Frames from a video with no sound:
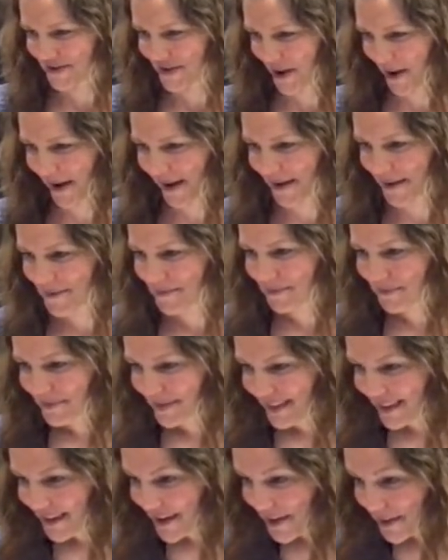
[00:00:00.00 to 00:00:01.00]
far.
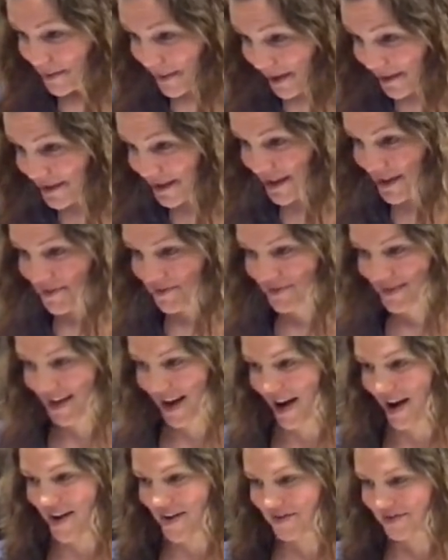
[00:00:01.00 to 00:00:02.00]
Welcome,
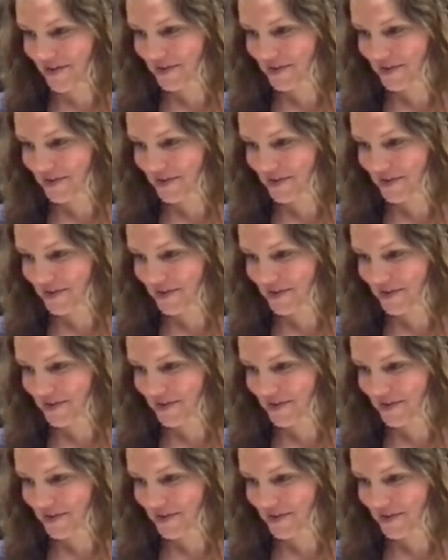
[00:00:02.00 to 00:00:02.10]
Tom